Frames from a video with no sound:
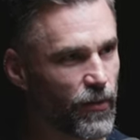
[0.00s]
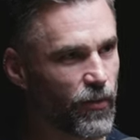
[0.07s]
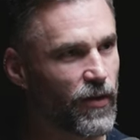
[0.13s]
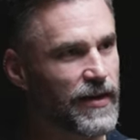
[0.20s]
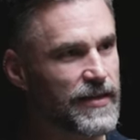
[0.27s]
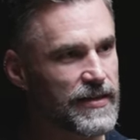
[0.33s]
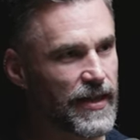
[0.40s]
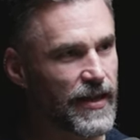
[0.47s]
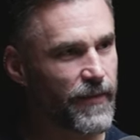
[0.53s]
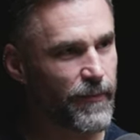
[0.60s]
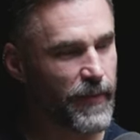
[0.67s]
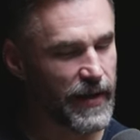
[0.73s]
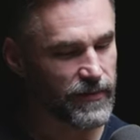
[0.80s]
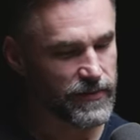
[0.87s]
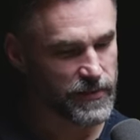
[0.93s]
What is it
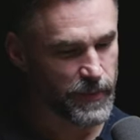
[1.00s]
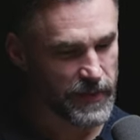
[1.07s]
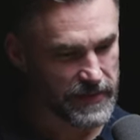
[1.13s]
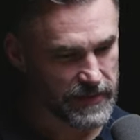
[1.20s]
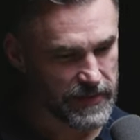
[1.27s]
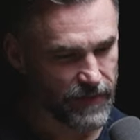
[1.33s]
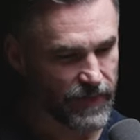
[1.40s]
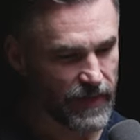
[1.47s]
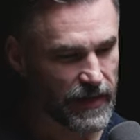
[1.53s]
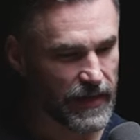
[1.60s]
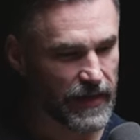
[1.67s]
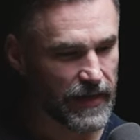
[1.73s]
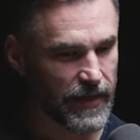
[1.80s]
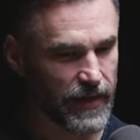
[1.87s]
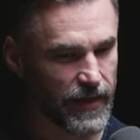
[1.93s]
about
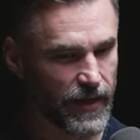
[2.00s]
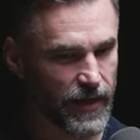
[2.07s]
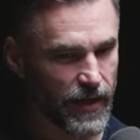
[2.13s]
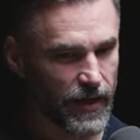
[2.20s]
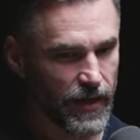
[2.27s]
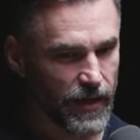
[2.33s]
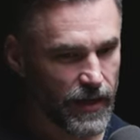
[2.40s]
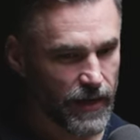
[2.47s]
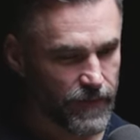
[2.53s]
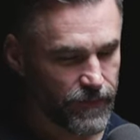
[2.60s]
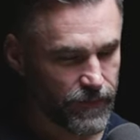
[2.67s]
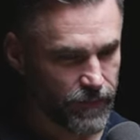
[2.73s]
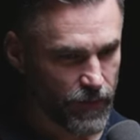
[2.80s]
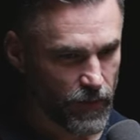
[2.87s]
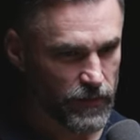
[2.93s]
specifically
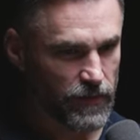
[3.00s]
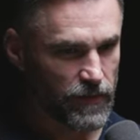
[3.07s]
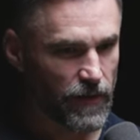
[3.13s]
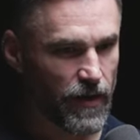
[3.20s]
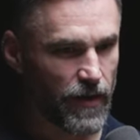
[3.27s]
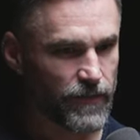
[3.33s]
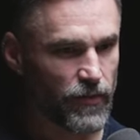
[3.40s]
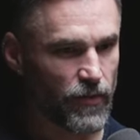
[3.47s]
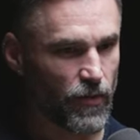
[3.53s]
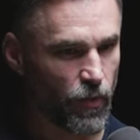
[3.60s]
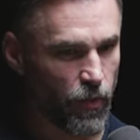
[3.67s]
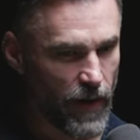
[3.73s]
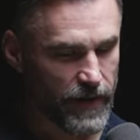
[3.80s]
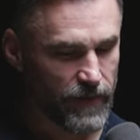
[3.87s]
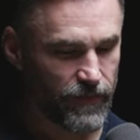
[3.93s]
photographs or
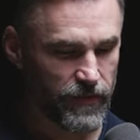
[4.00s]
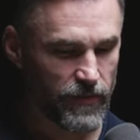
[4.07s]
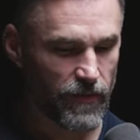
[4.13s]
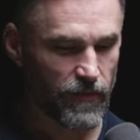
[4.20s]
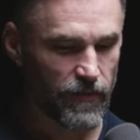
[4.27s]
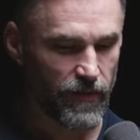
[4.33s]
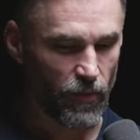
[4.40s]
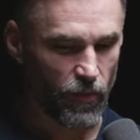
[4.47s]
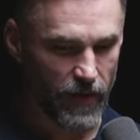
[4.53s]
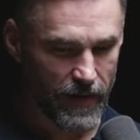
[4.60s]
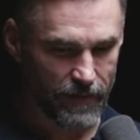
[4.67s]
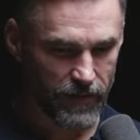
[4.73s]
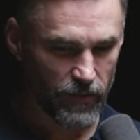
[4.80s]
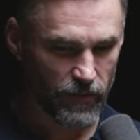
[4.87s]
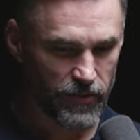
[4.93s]
wedding photography or
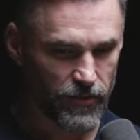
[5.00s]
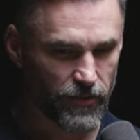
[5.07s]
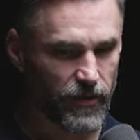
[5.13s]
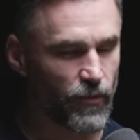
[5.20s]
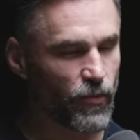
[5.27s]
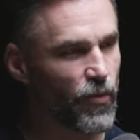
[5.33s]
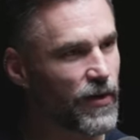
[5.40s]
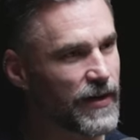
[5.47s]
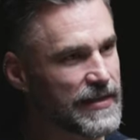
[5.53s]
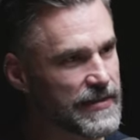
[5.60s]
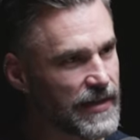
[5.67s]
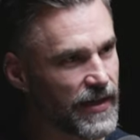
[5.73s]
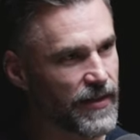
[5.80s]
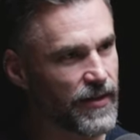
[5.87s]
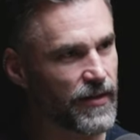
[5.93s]
whatever you're doing? What is
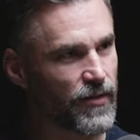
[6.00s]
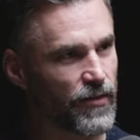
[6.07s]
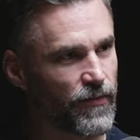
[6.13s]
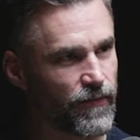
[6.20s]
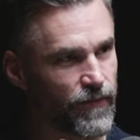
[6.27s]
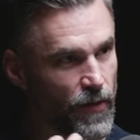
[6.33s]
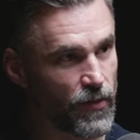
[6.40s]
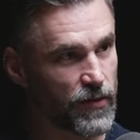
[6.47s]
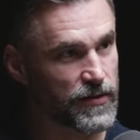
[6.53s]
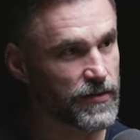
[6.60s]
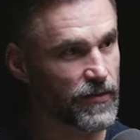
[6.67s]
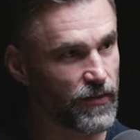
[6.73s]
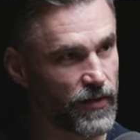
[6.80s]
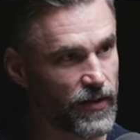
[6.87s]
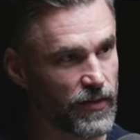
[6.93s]
it that you focus
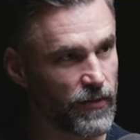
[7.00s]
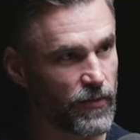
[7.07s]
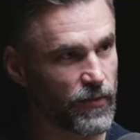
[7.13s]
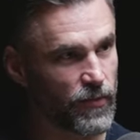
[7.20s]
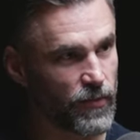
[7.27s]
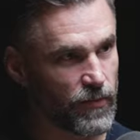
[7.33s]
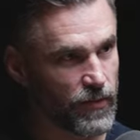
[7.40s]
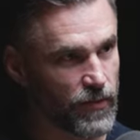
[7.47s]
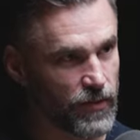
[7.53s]
on that you